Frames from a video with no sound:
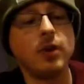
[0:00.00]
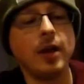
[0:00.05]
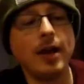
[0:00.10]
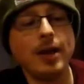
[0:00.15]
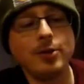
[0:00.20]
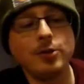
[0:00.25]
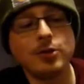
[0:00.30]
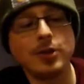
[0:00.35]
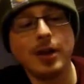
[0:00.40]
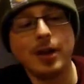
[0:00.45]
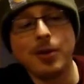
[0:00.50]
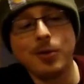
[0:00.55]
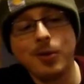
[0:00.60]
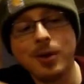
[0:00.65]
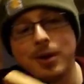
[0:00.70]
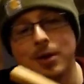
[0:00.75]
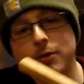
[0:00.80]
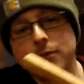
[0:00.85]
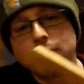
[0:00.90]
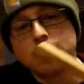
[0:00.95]
ranged
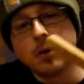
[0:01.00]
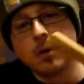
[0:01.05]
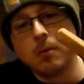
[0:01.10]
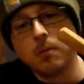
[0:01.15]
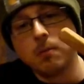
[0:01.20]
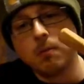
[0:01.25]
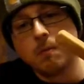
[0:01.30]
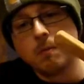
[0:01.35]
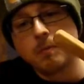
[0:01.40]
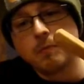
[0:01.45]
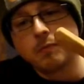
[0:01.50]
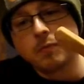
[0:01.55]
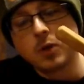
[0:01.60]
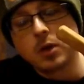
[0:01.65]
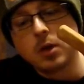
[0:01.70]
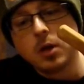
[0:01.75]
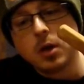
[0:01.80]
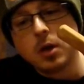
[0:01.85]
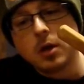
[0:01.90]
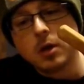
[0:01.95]
anywhere from
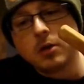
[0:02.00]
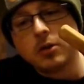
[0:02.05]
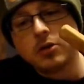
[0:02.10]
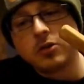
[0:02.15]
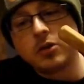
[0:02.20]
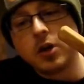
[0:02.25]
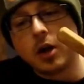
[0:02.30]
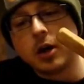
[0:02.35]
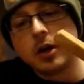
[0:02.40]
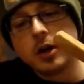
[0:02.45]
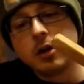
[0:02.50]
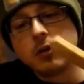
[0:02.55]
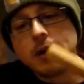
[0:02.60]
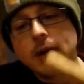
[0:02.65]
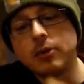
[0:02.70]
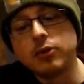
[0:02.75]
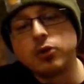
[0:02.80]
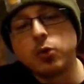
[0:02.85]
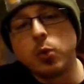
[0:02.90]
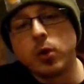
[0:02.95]
starting
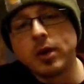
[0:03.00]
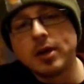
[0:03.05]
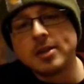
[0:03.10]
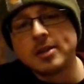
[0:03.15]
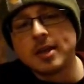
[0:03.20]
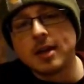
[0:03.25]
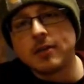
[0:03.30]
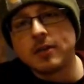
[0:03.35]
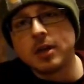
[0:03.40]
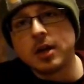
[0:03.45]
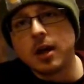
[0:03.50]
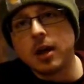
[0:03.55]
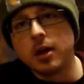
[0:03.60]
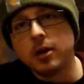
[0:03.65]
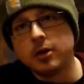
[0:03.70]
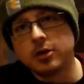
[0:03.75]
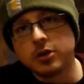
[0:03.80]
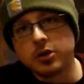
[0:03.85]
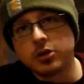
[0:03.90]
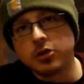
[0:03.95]
around
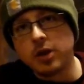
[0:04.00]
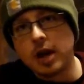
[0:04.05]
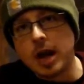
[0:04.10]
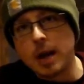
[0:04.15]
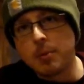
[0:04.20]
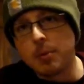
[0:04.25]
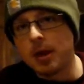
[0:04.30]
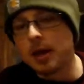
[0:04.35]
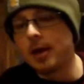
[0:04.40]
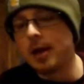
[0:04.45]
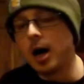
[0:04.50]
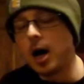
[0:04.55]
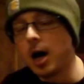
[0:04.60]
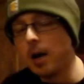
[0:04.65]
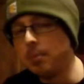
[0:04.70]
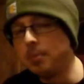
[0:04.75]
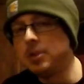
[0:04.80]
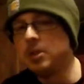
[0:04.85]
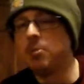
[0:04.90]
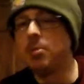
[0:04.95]
$27 a trap and up,